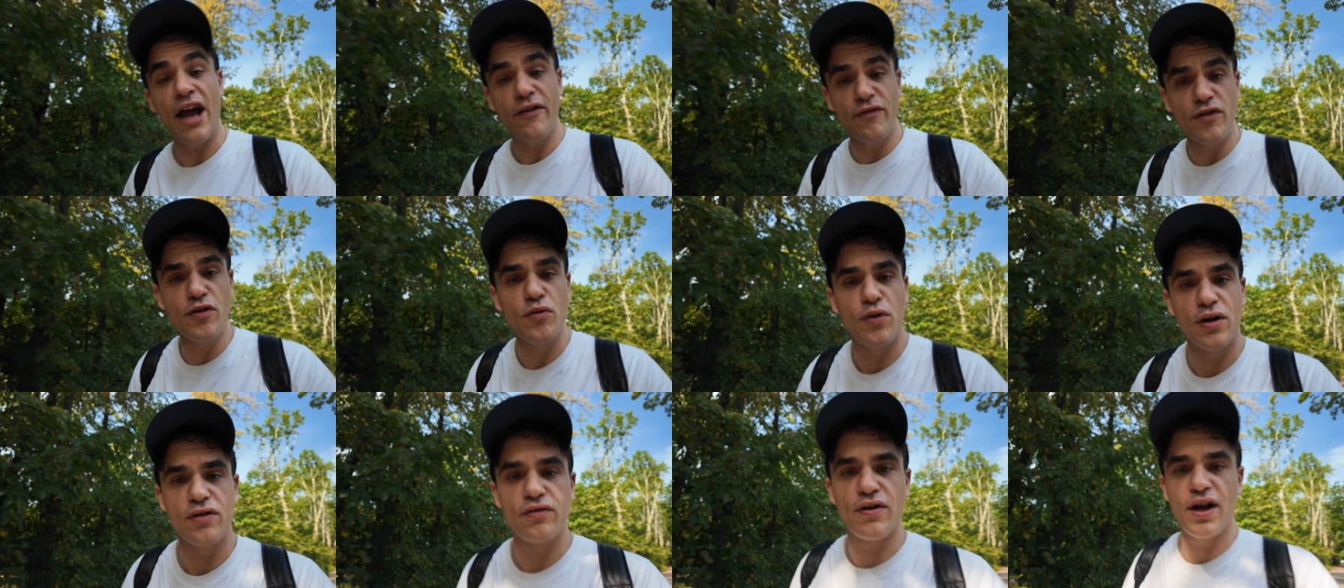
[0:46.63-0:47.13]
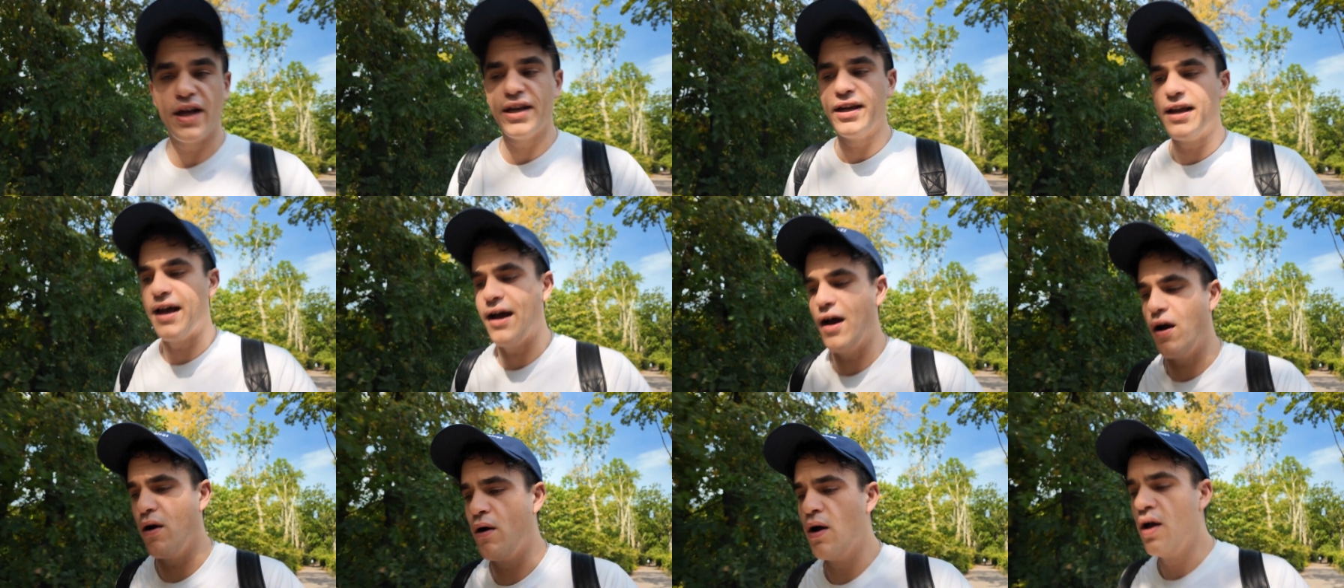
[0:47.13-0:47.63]
everyone right
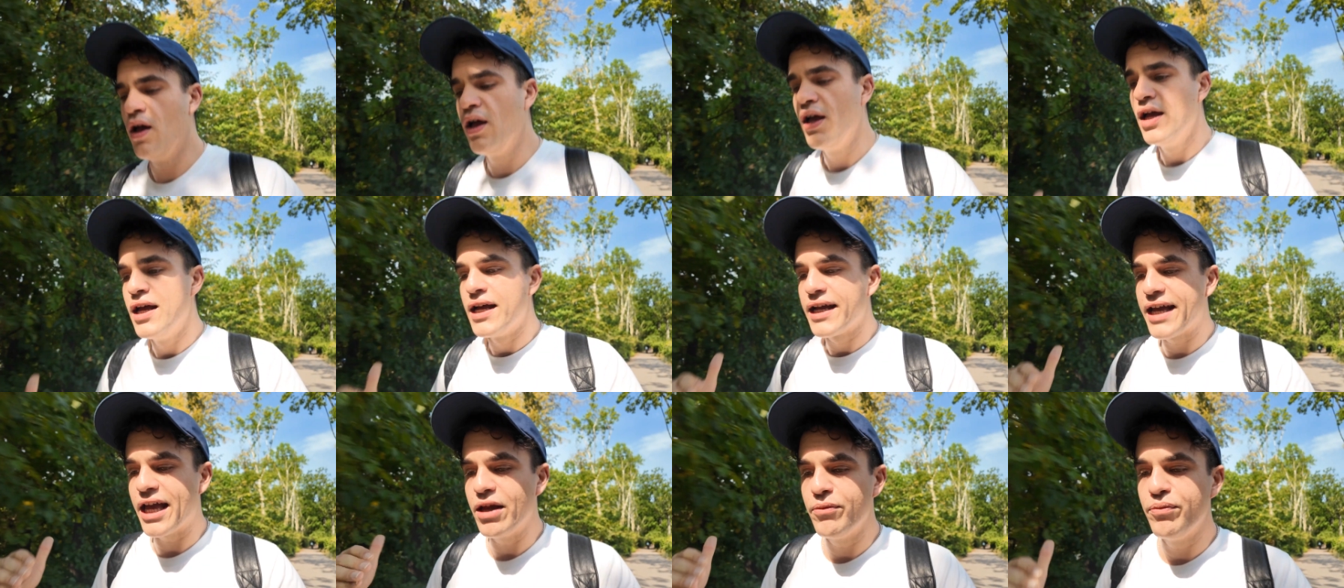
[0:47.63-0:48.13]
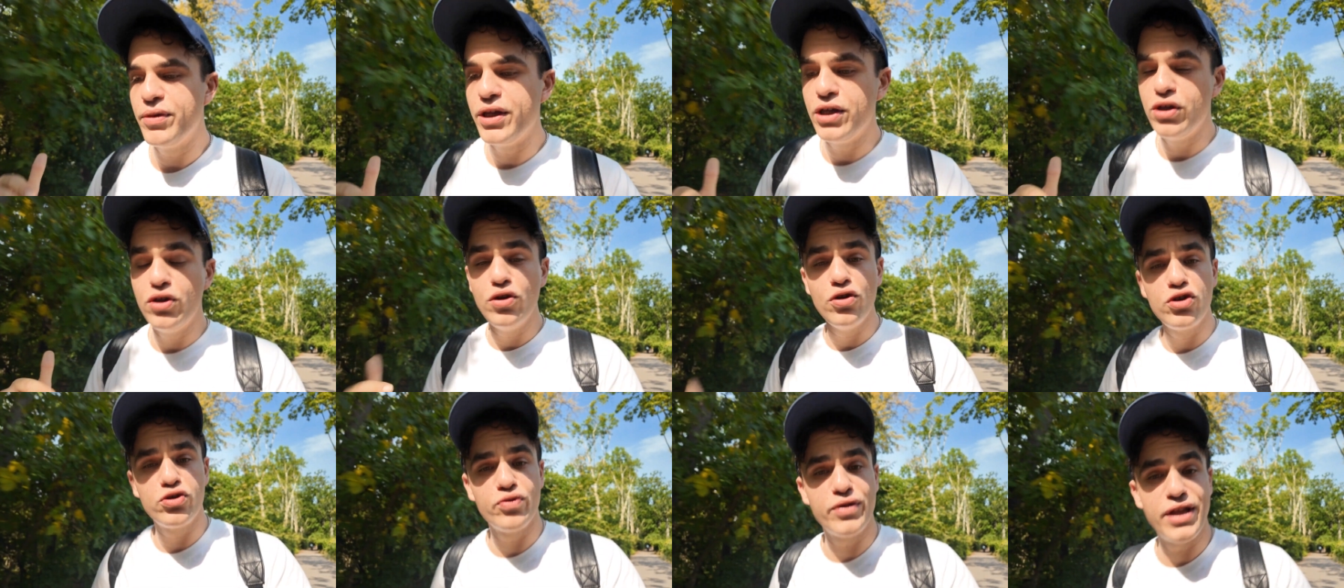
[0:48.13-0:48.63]
now can be
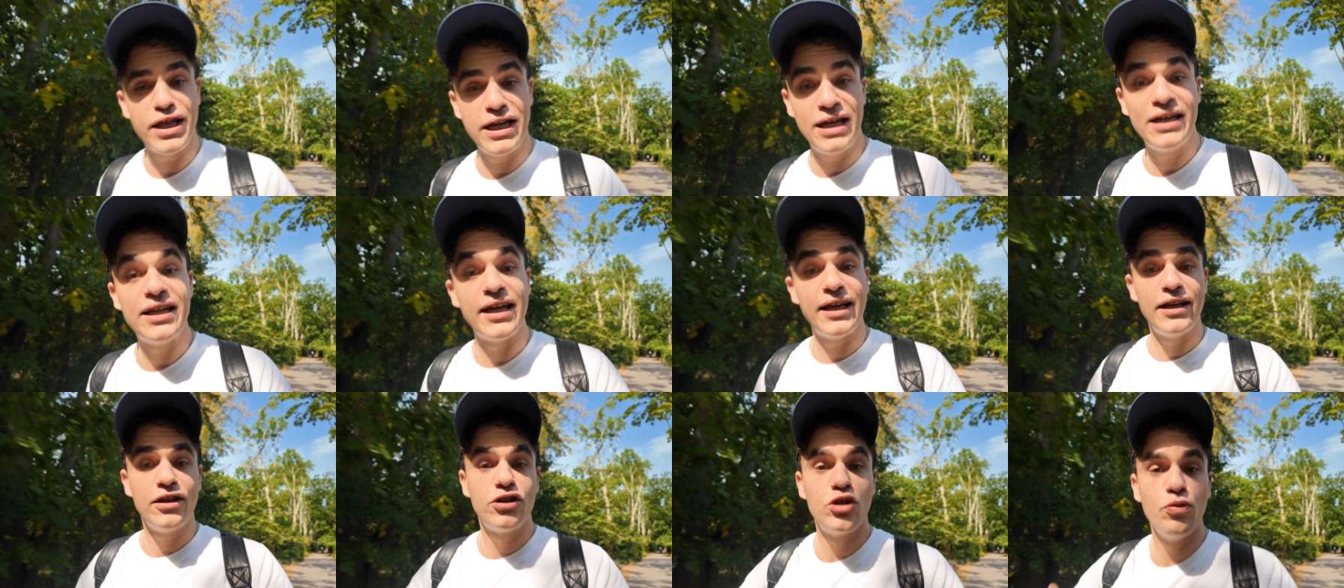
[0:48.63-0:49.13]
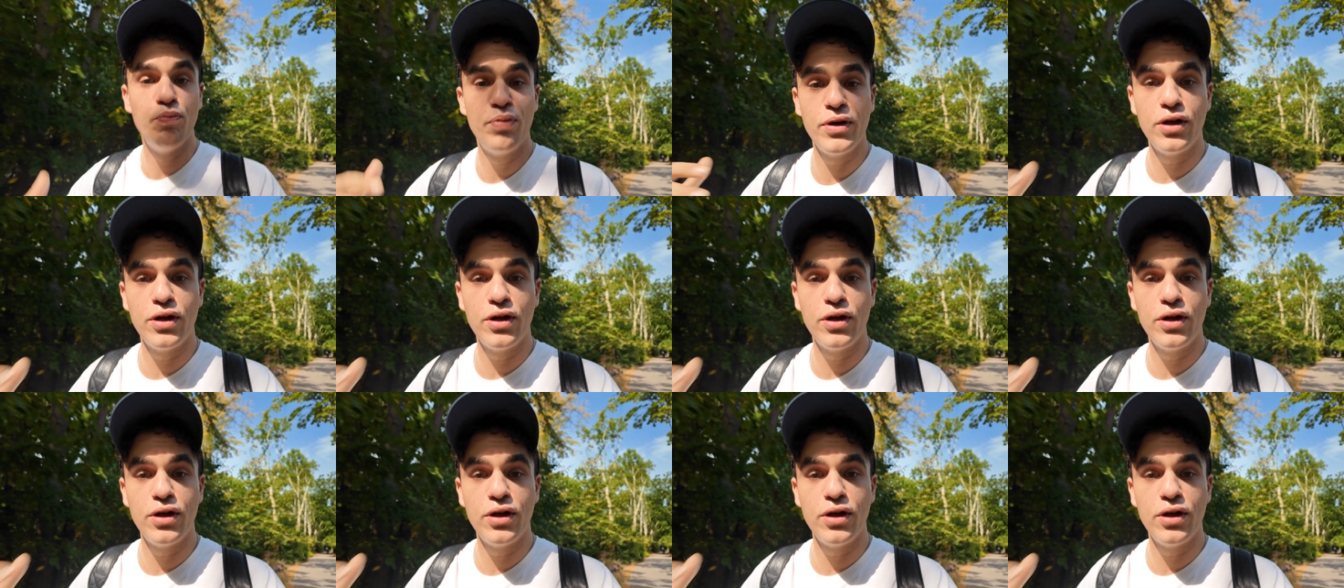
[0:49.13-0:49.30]
used with N8N to